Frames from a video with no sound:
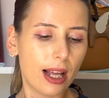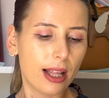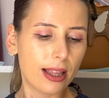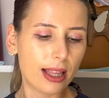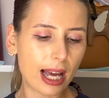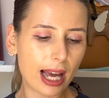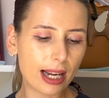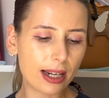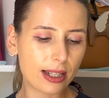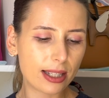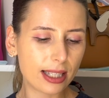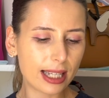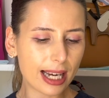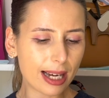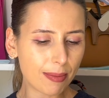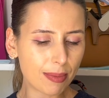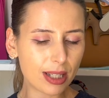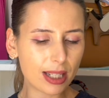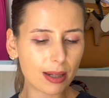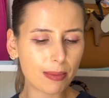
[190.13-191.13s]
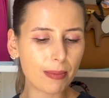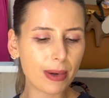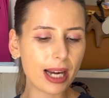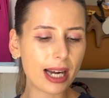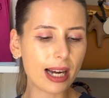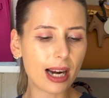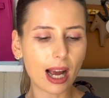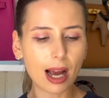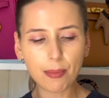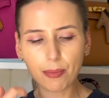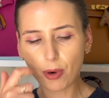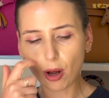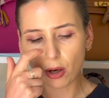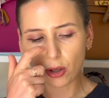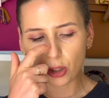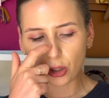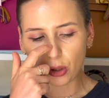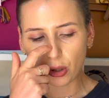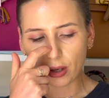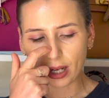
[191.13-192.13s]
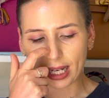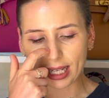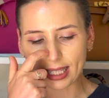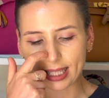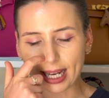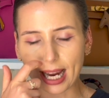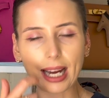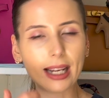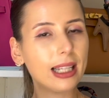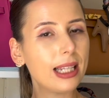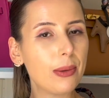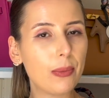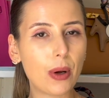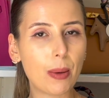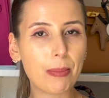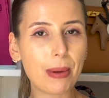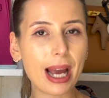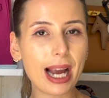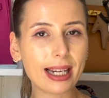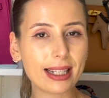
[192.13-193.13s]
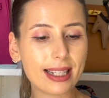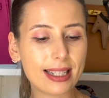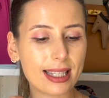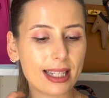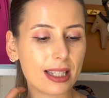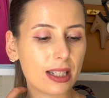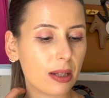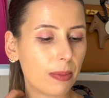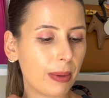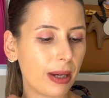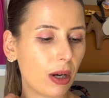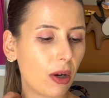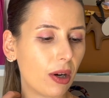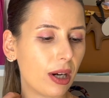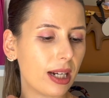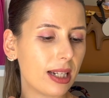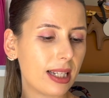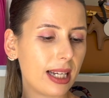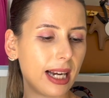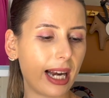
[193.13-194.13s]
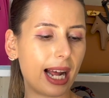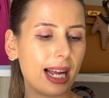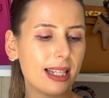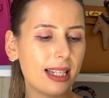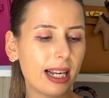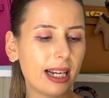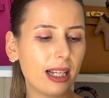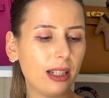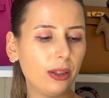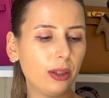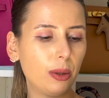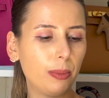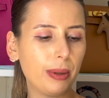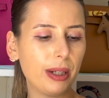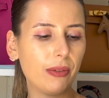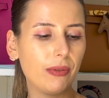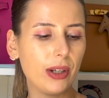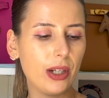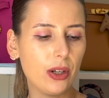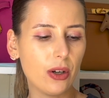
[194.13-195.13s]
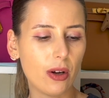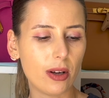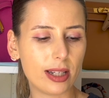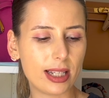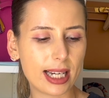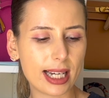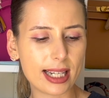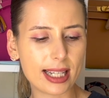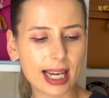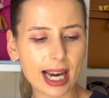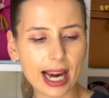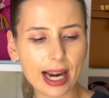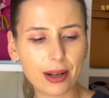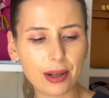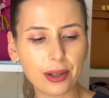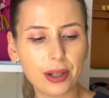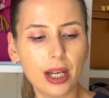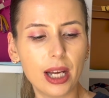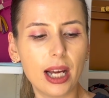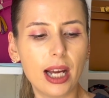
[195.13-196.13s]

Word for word: that seems to me, I'm not sure exactly what bag this is to be honest, it has like a little bit of a knot detail